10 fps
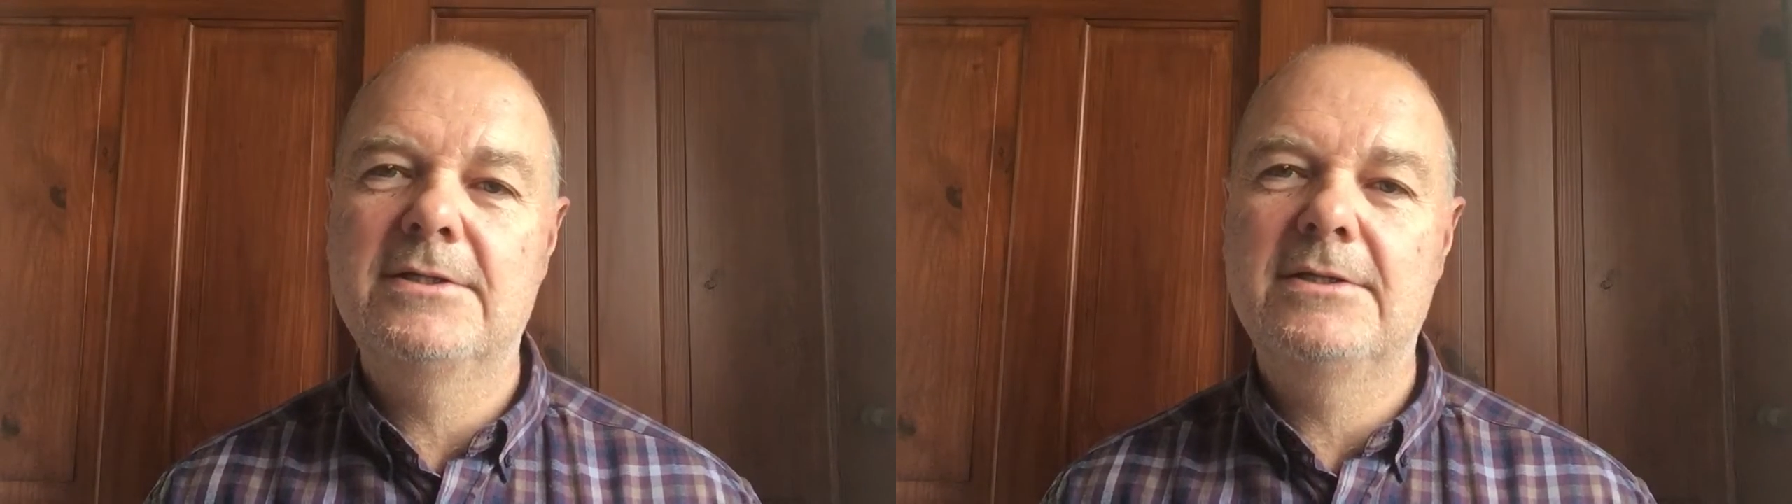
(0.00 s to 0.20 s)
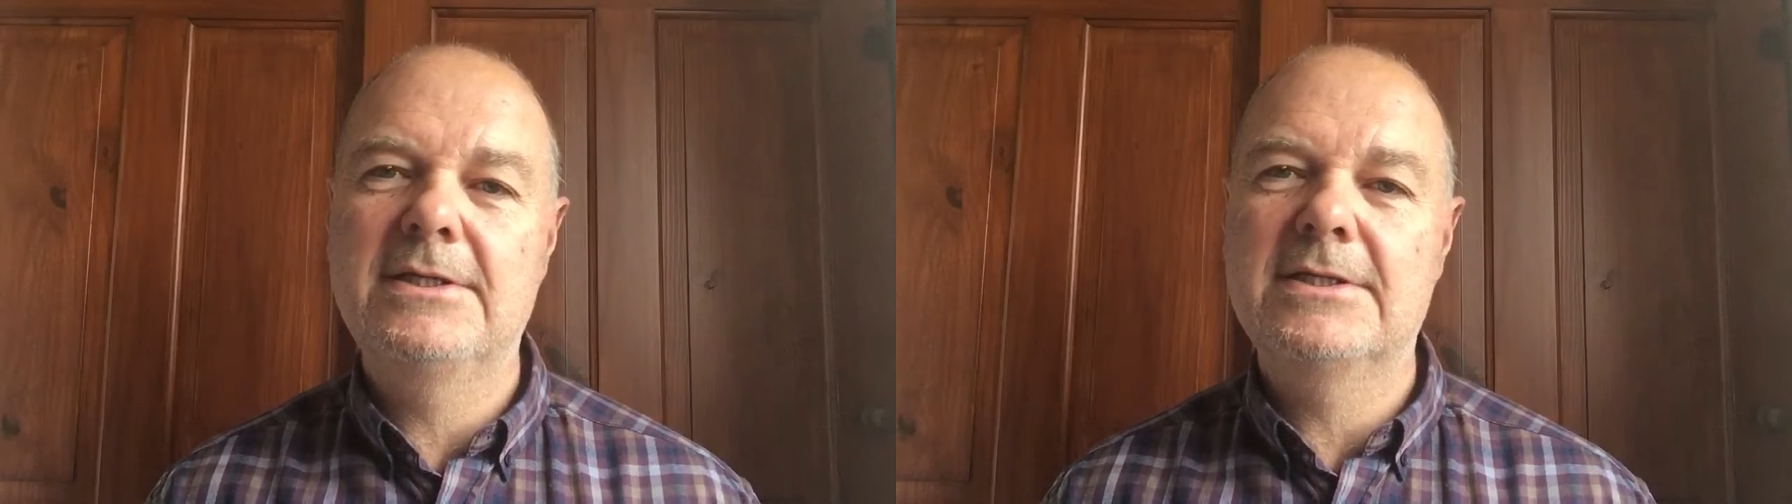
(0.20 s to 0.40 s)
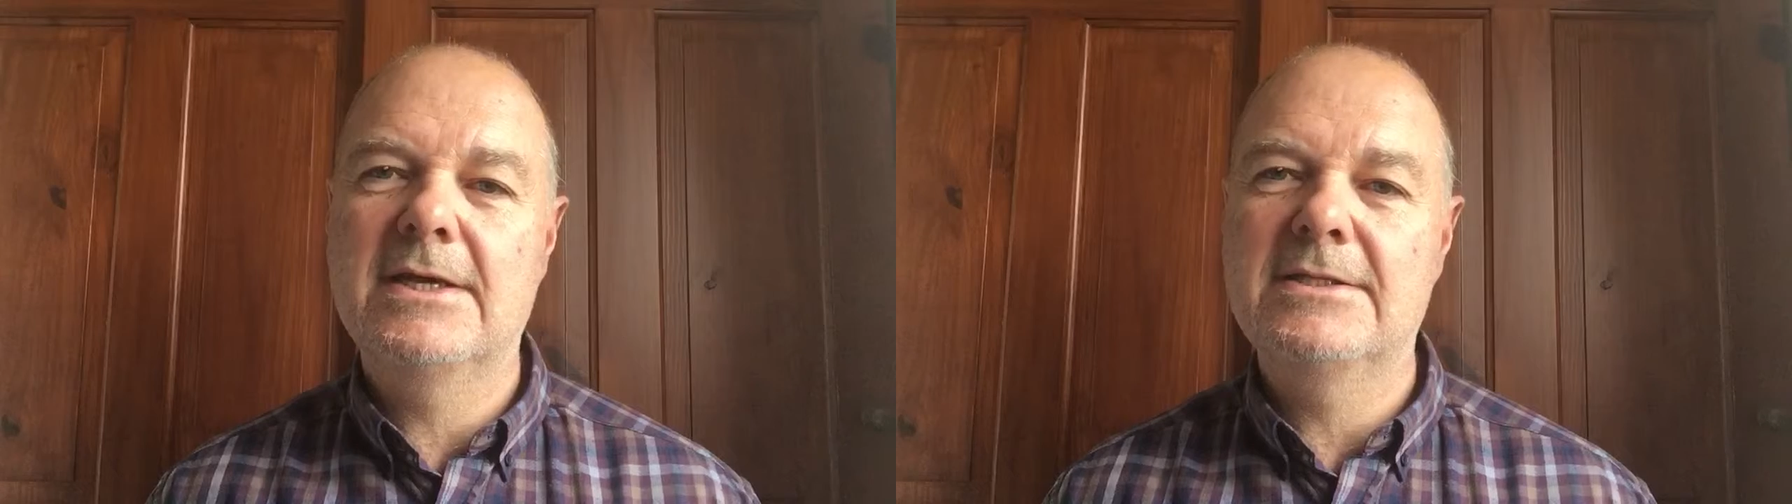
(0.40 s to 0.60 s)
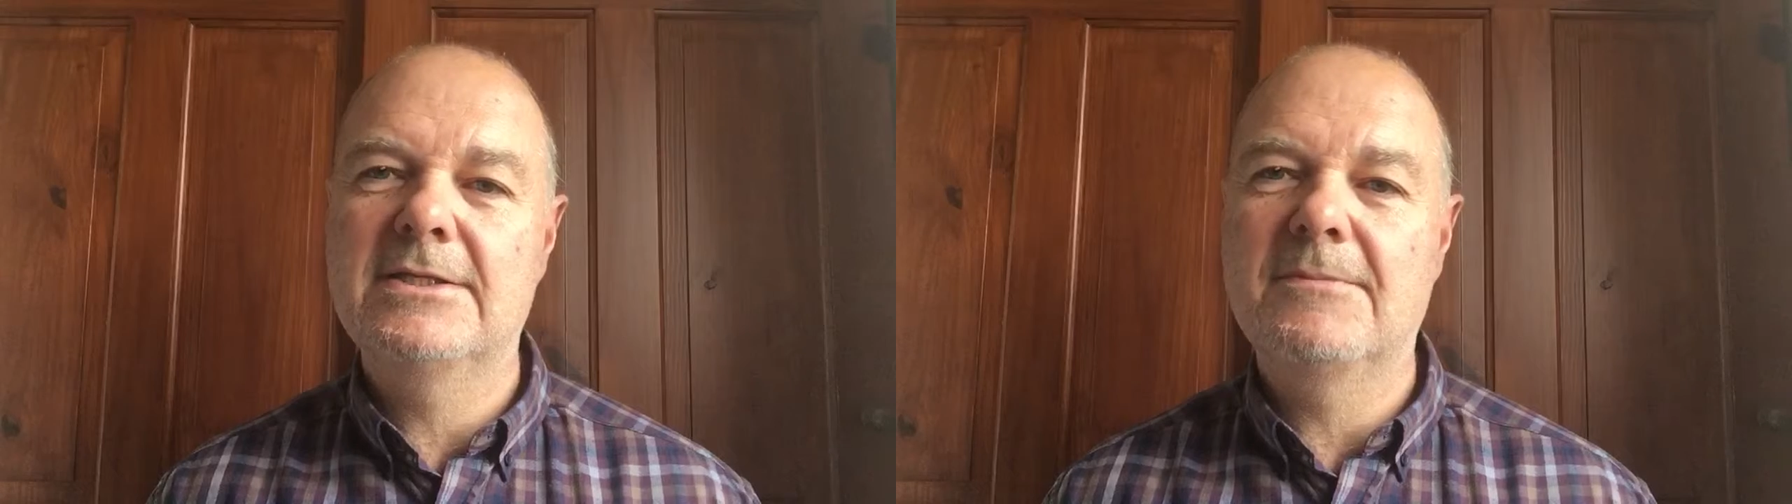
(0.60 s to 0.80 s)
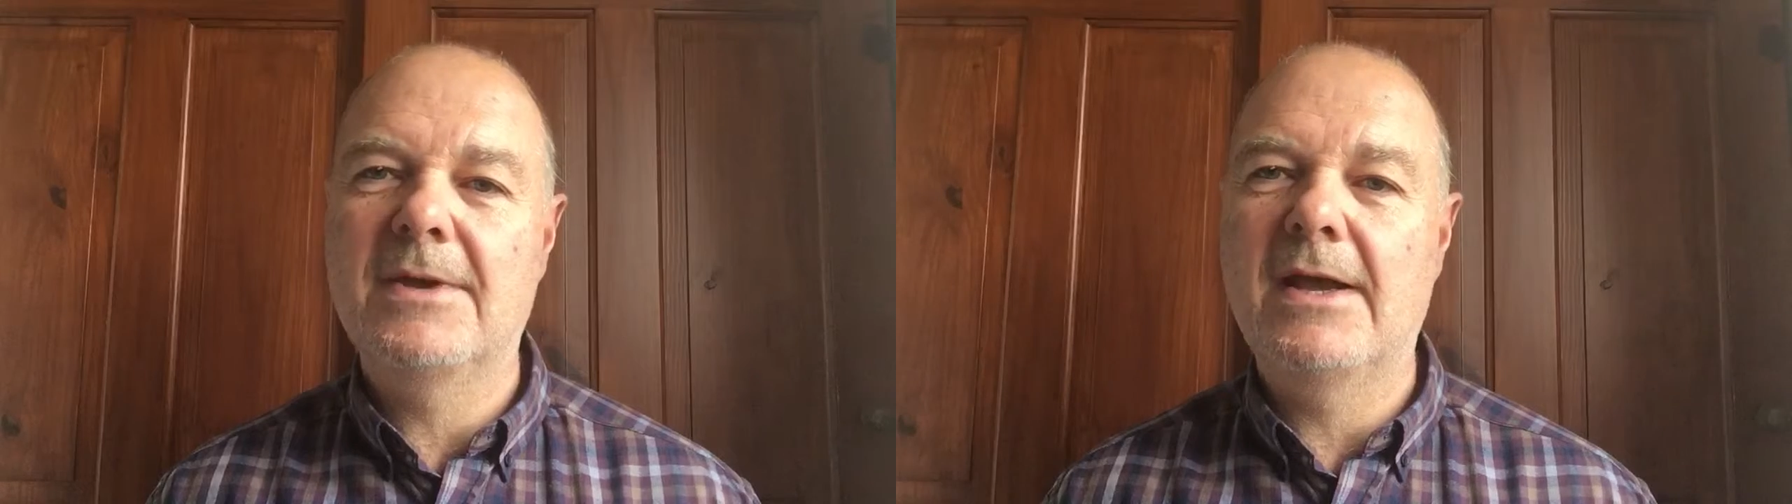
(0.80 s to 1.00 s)
to this
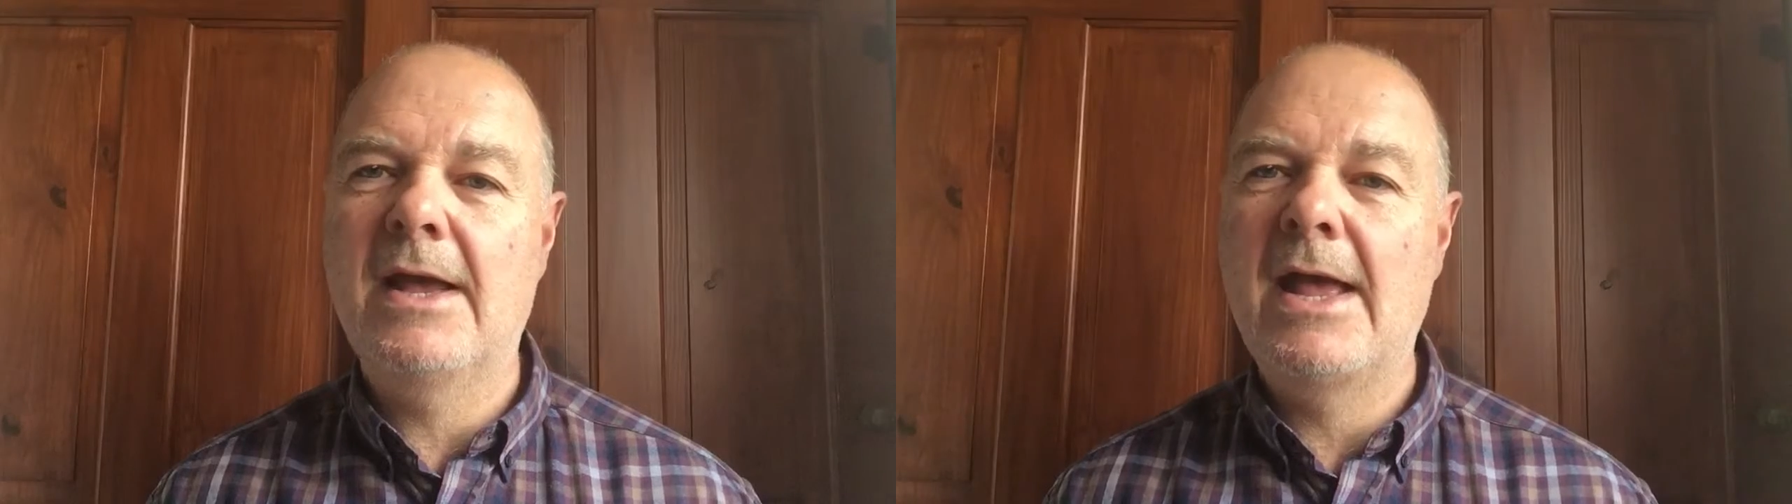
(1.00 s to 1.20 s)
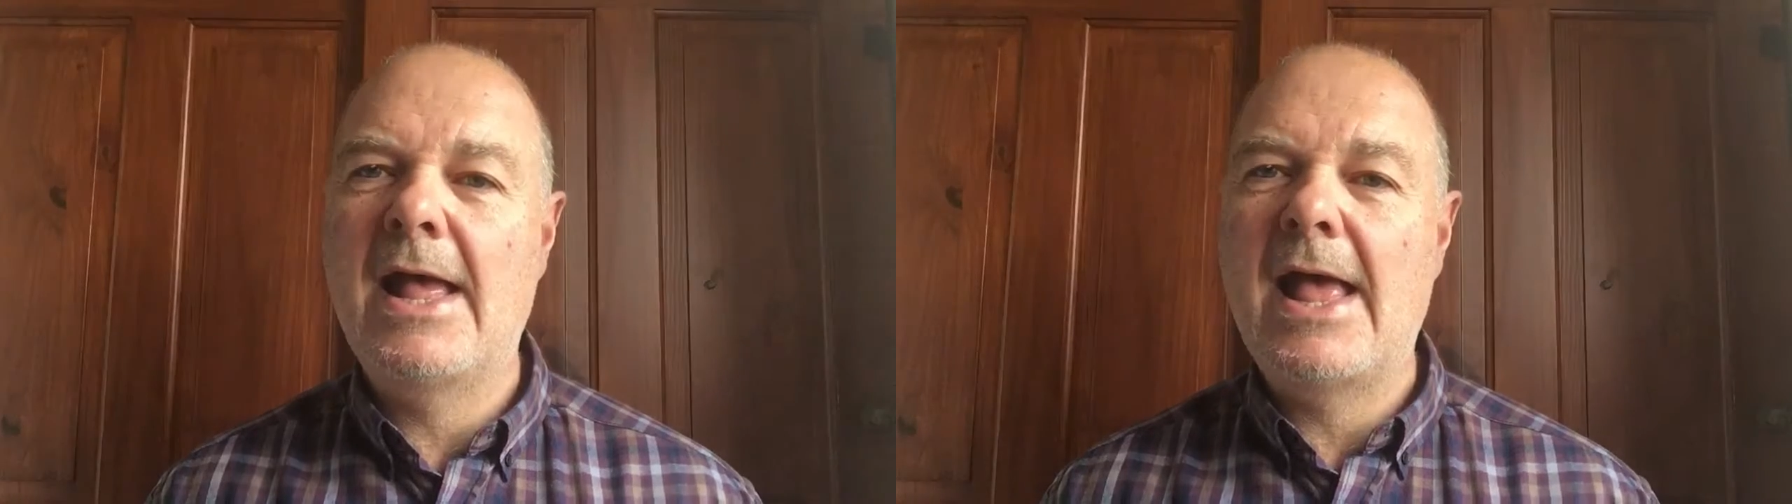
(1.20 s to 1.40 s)
customer,